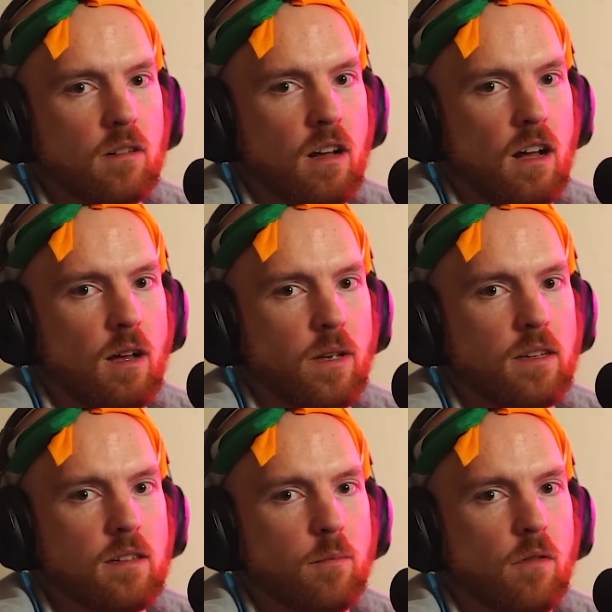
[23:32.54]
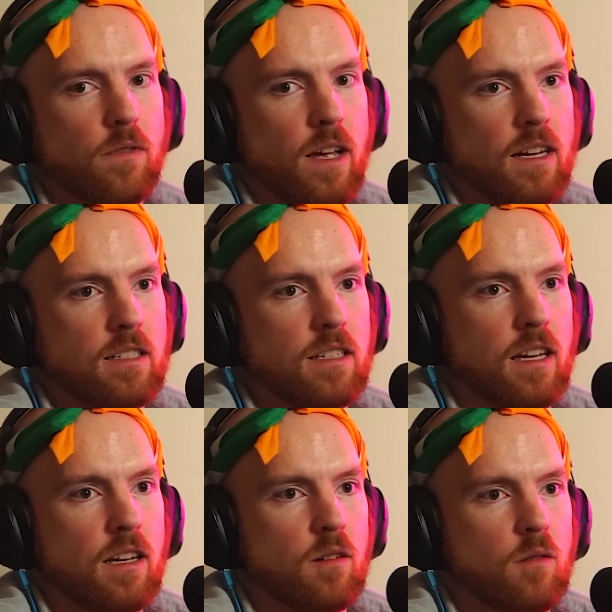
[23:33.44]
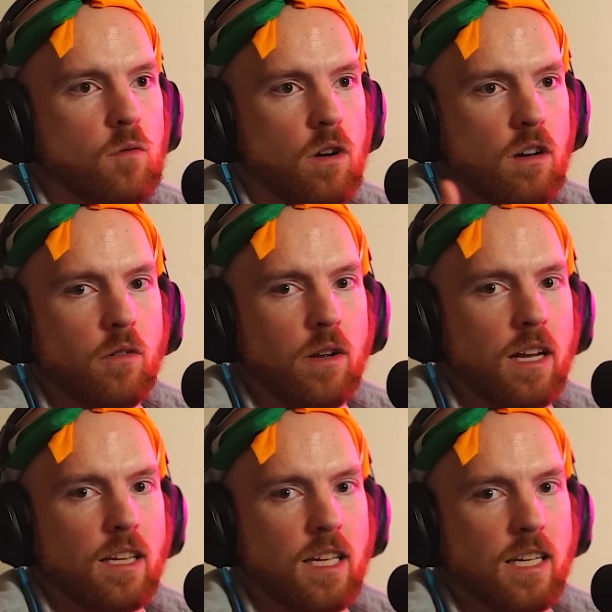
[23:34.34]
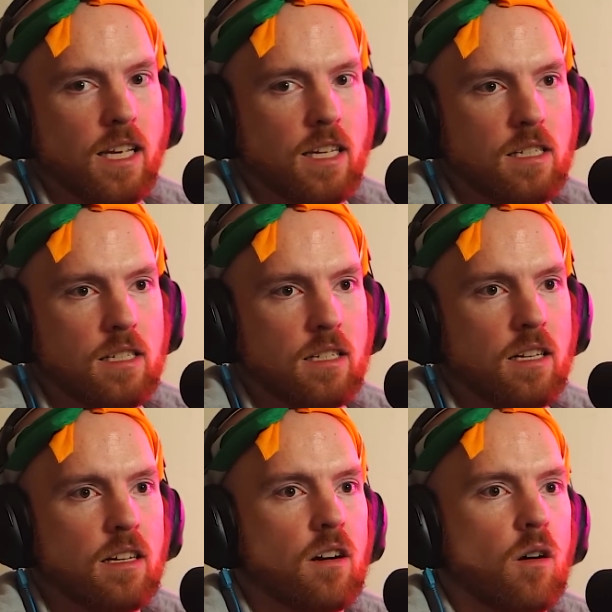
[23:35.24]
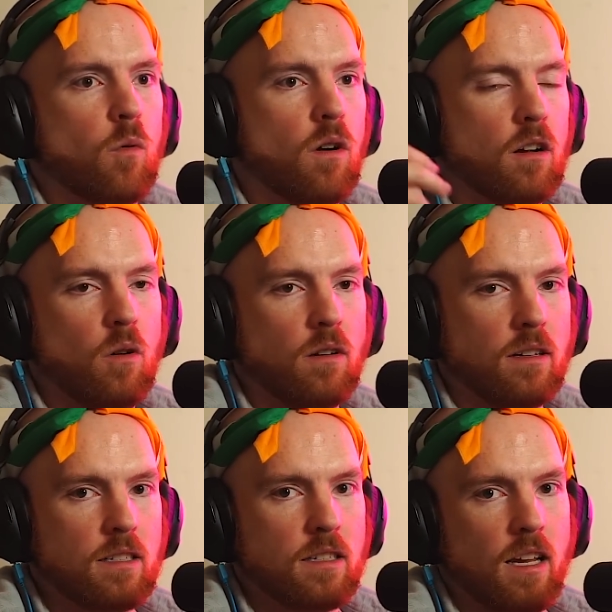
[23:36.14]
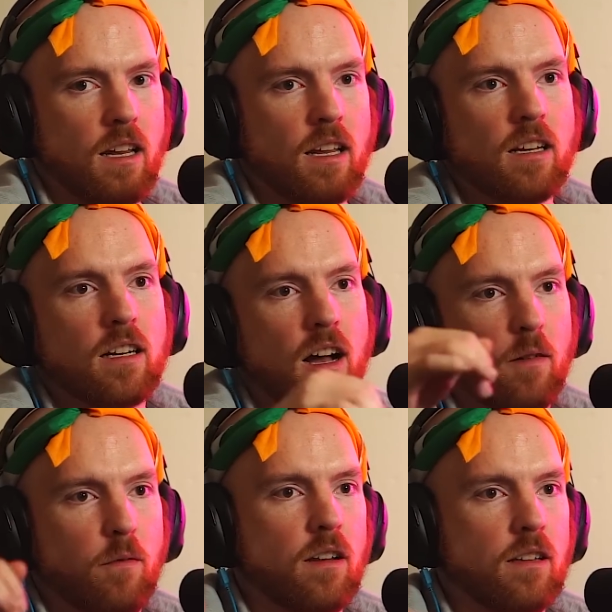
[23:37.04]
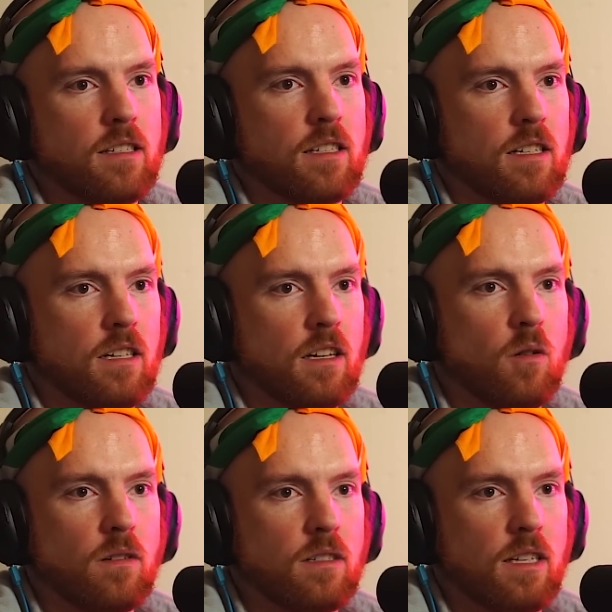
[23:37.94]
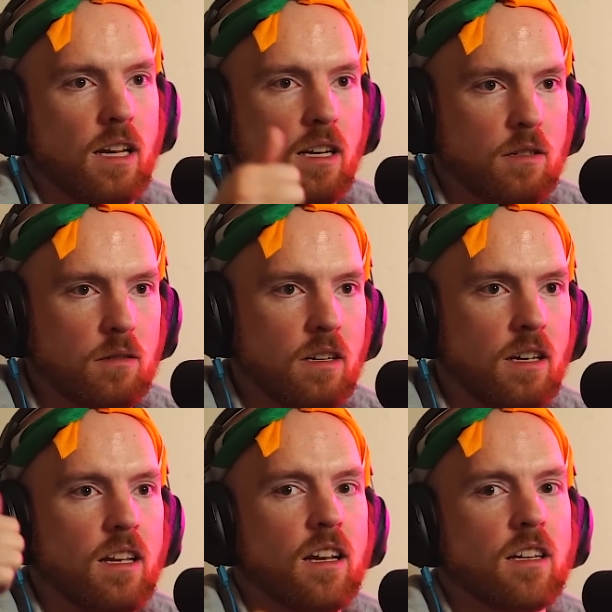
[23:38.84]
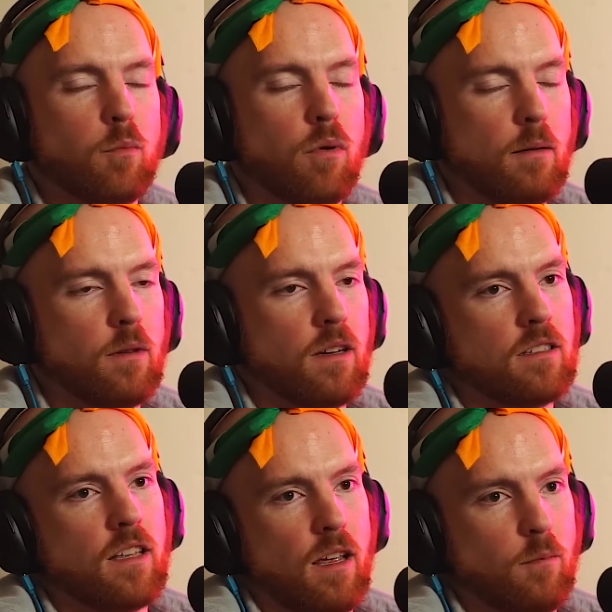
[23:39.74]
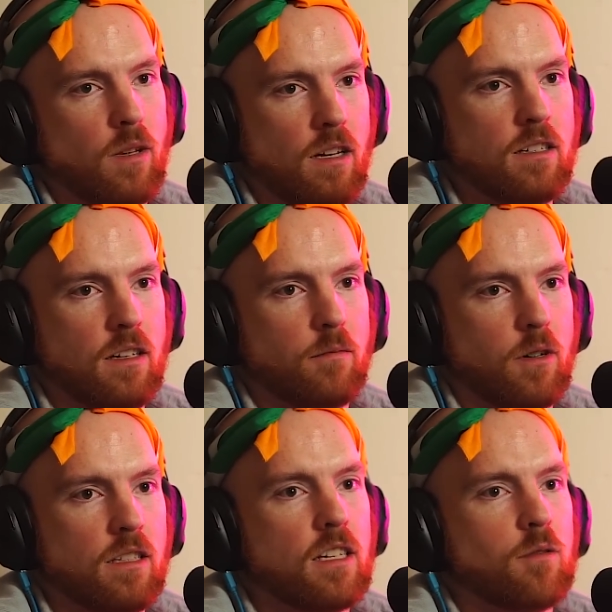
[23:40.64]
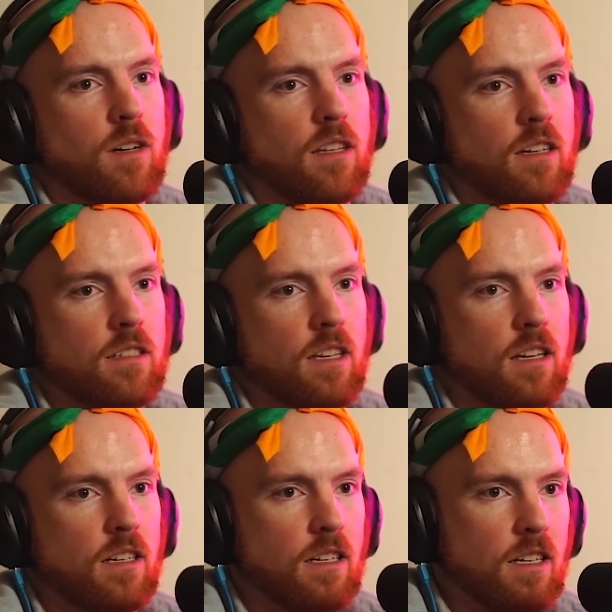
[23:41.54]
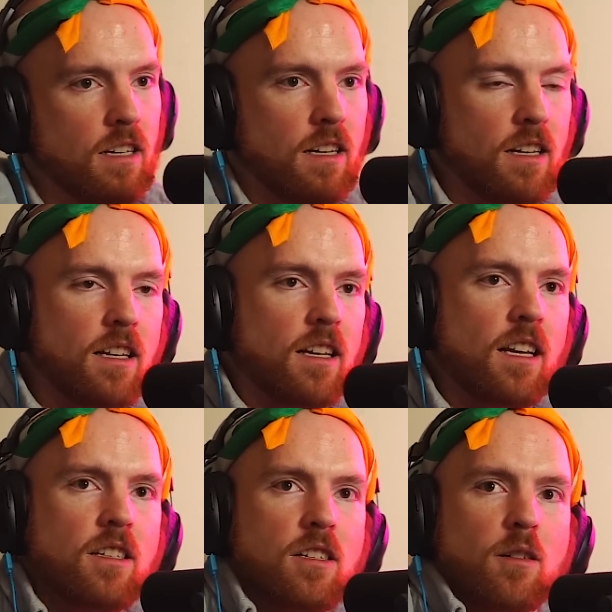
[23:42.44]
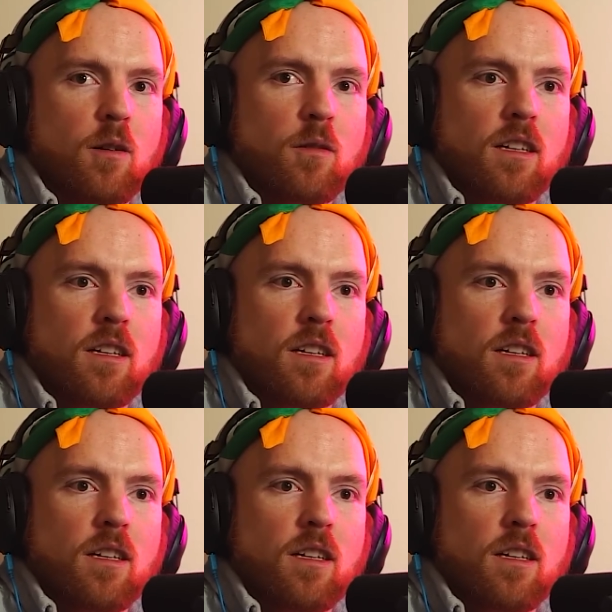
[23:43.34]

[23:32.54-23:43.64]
common simple facts like what New England is or what Golden State, and then he confidently says that Golden State is because of the NBA team, right? That's why he thinks that. He's so